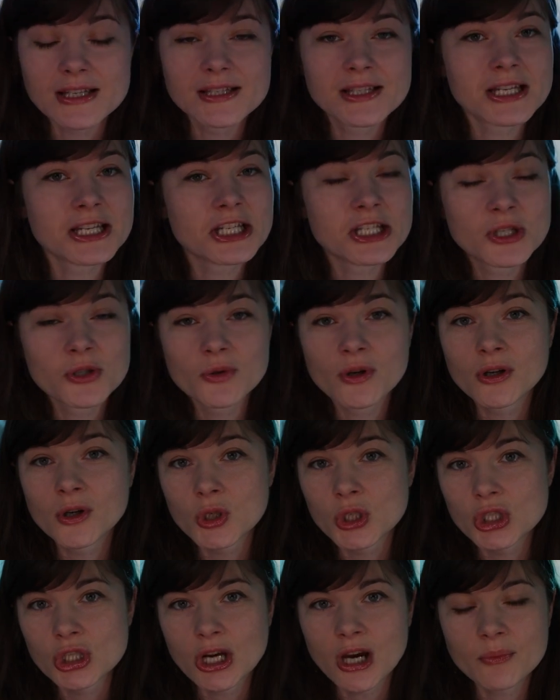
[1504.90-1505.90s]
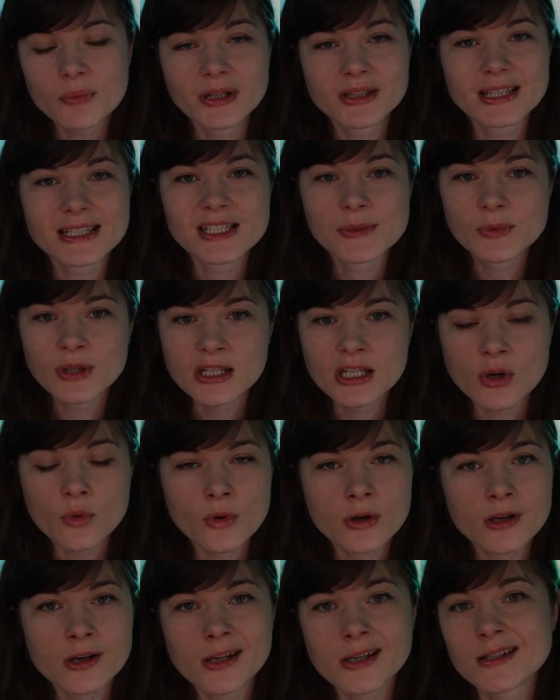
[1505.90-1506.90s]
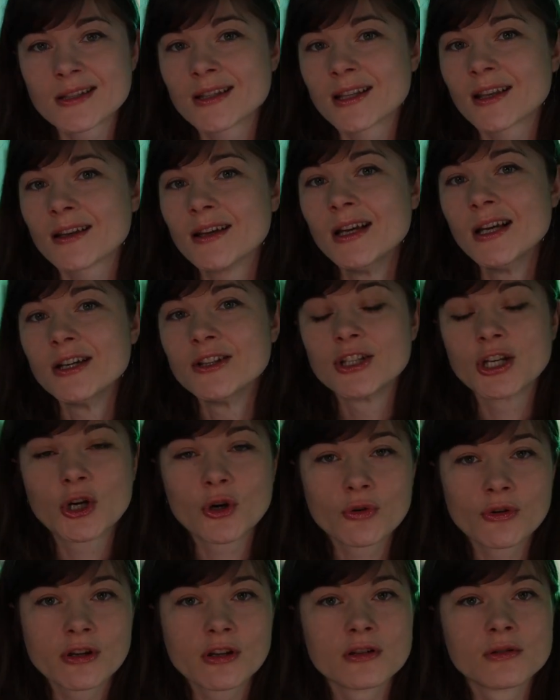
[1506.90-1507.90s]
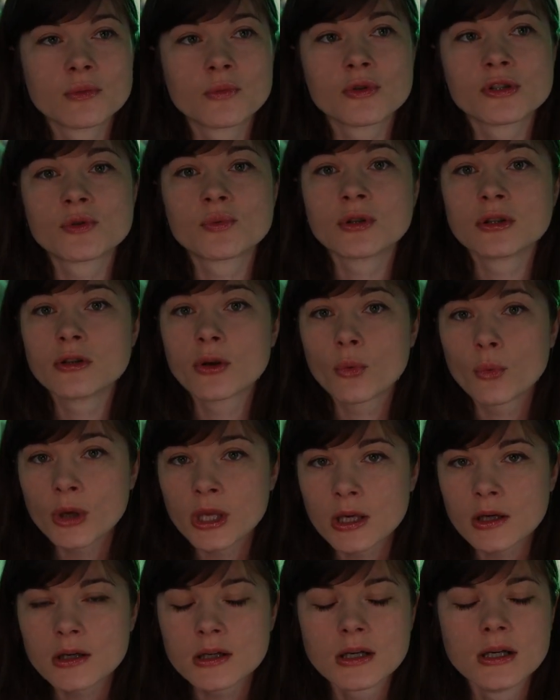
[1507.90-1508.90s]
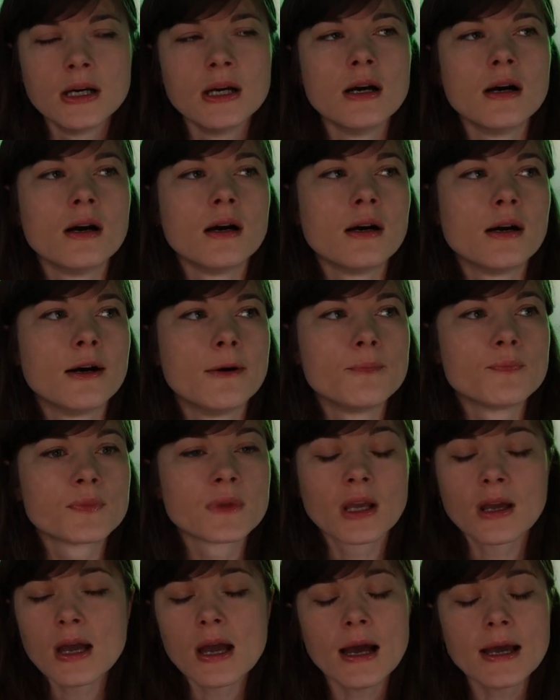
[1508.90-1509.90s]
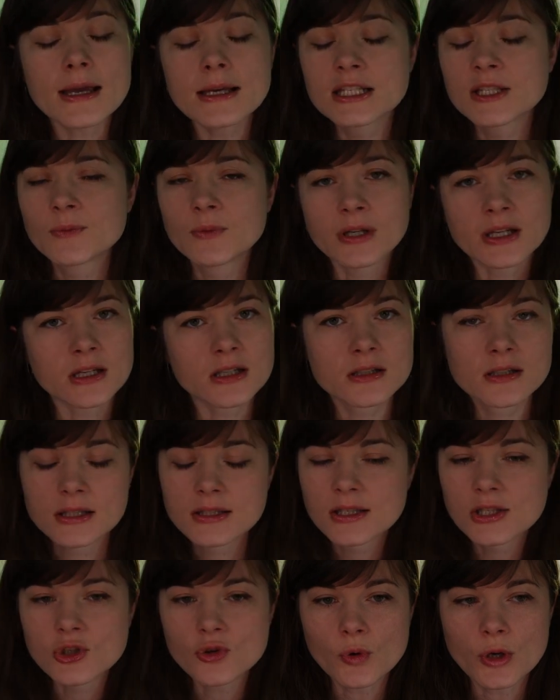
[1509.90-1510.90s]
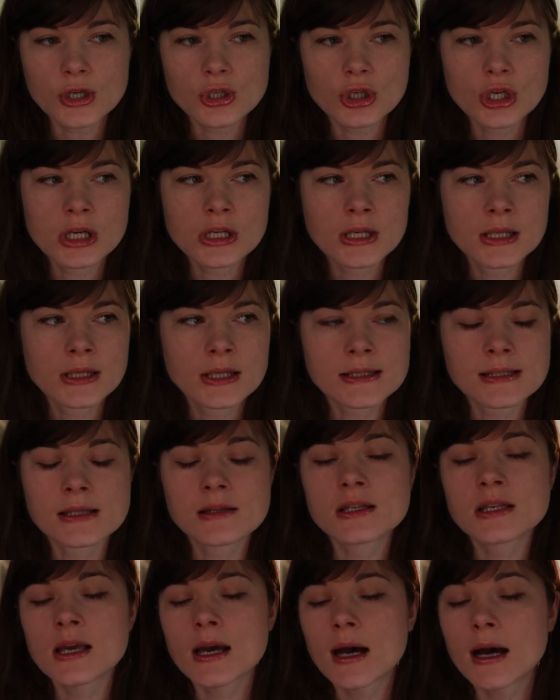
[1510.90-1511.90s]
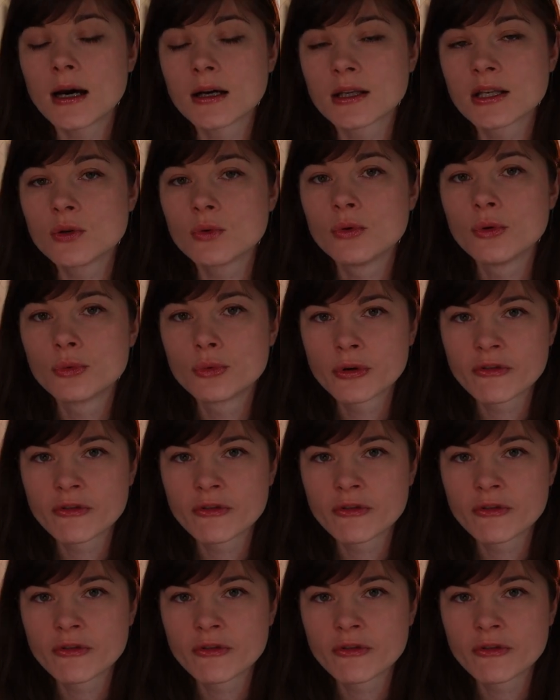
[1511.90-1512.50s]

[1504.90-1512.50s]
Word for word: didn't do a good job at explaining what it is. The curriculum was really weak. I explained the situation, and he said, yeah, he will